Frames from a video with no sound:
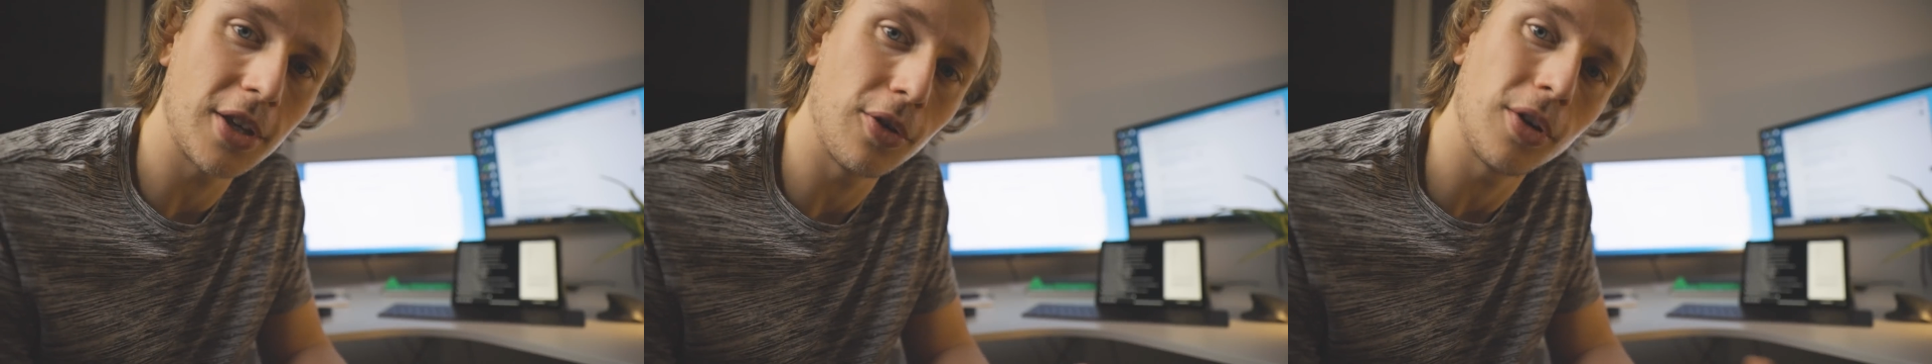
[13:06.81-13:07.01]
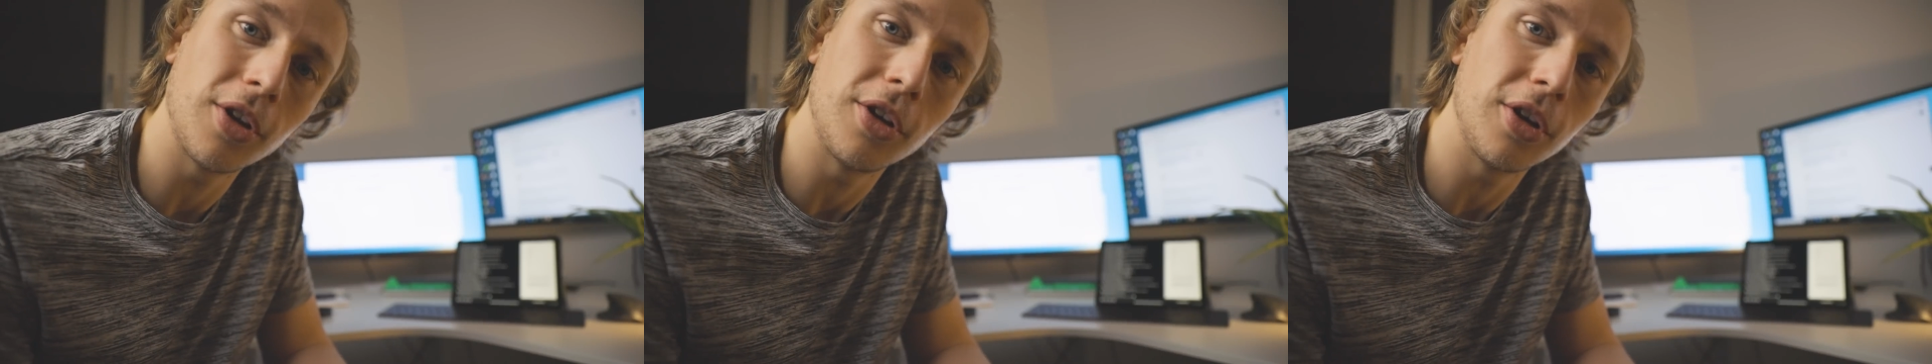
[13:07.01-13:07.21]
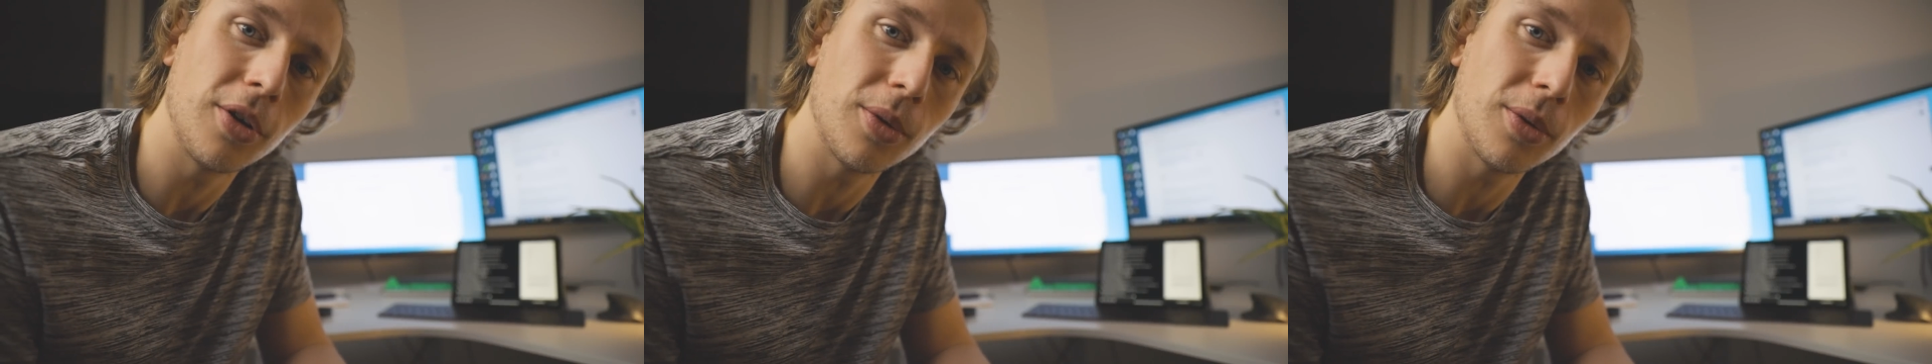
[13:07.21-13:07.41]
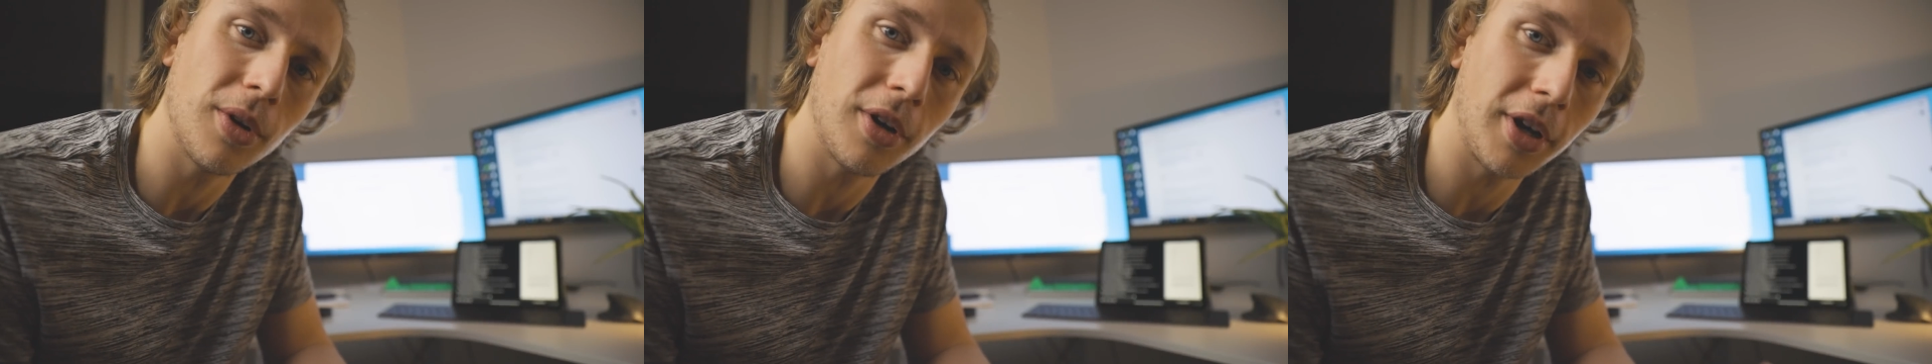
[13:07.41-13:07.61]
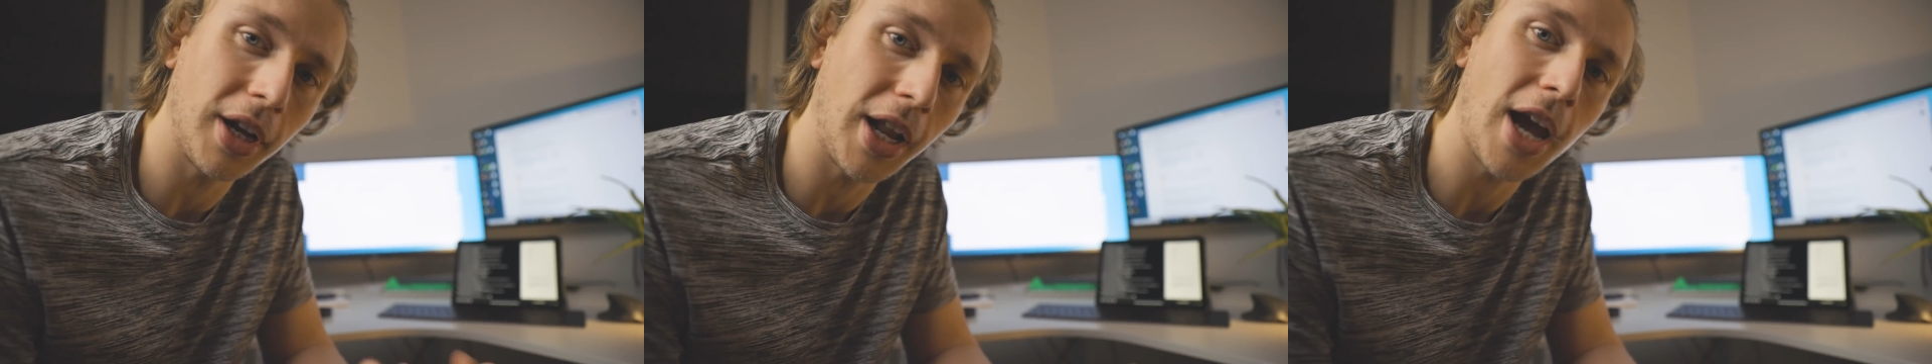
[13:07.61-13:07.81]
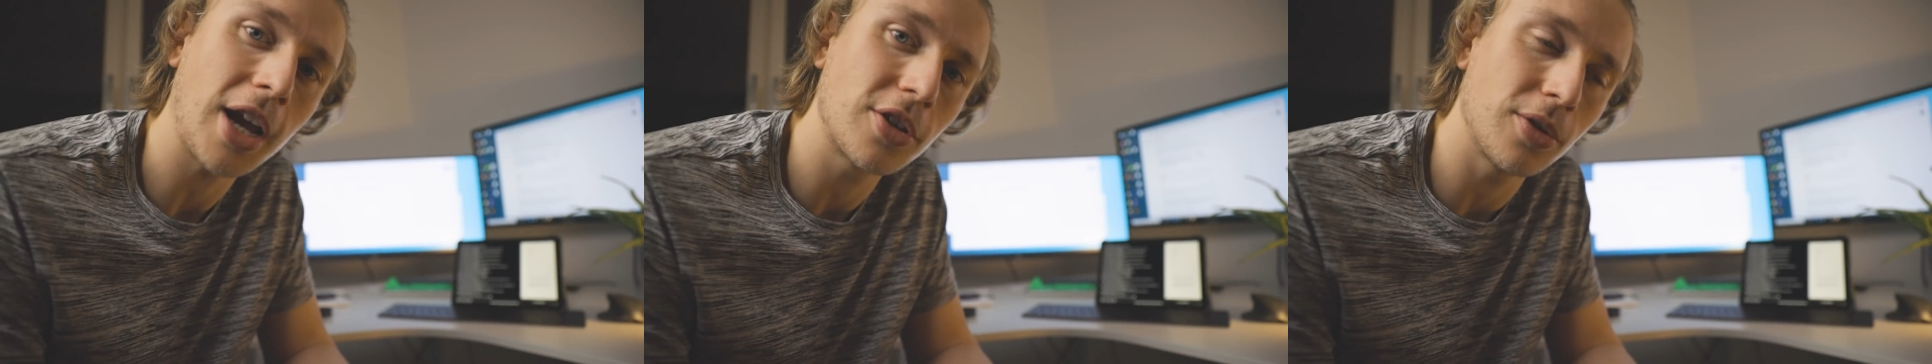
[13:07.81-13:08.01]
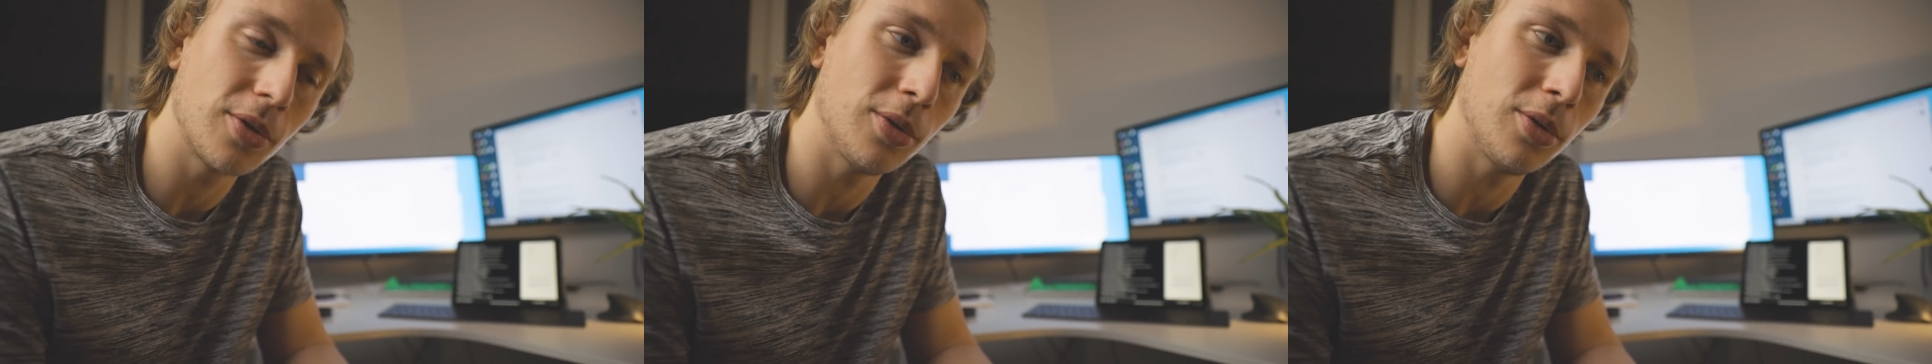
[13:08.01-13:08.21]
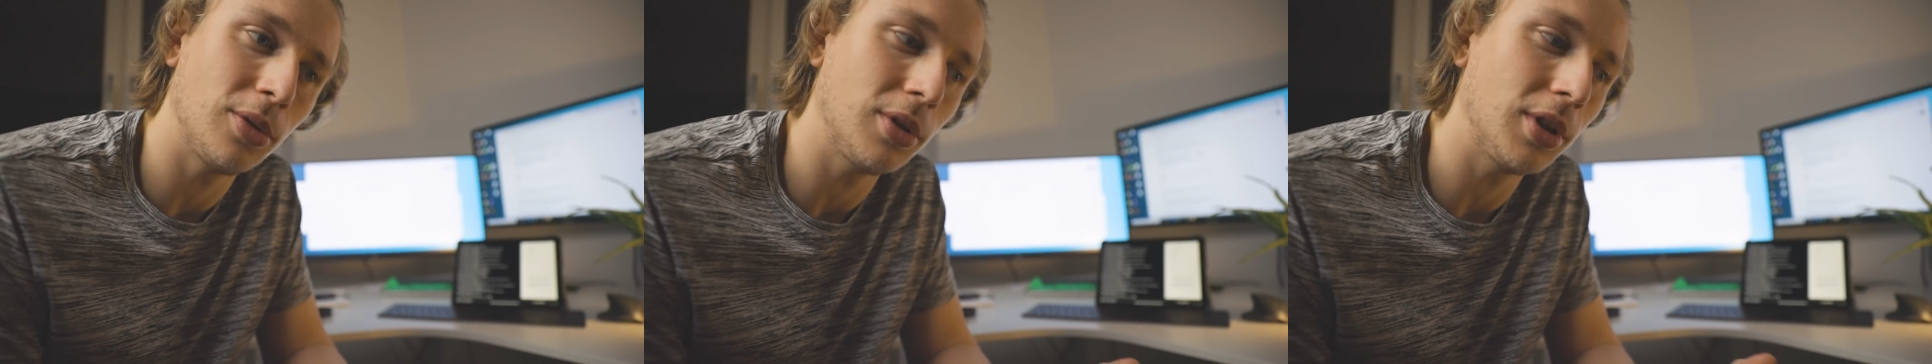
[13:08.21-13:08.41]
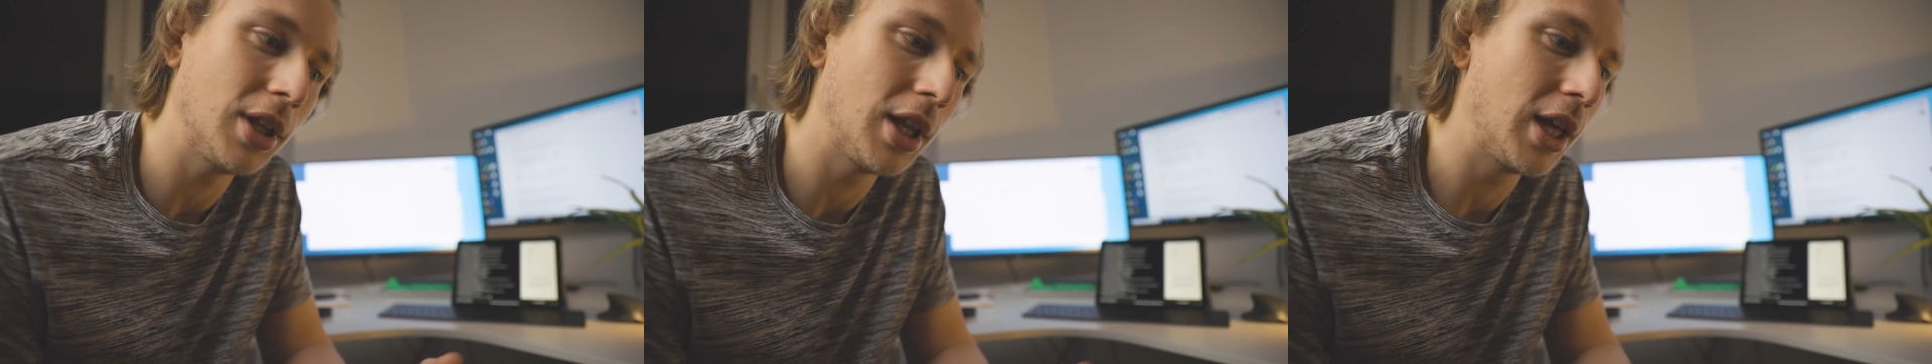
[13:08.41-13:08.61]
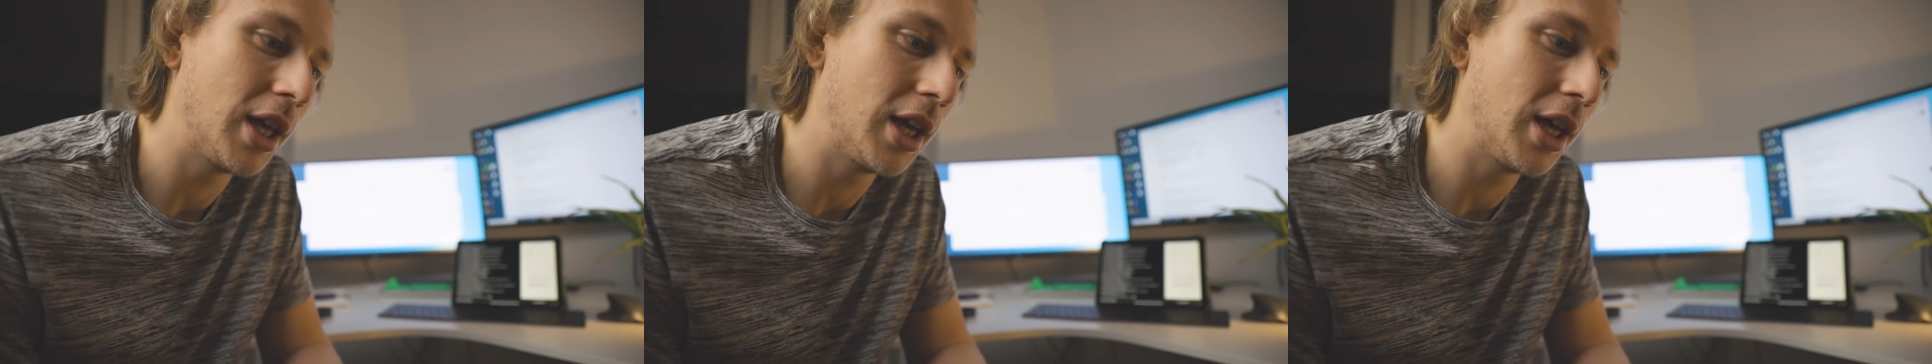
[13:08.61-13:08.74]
that you could do on an actual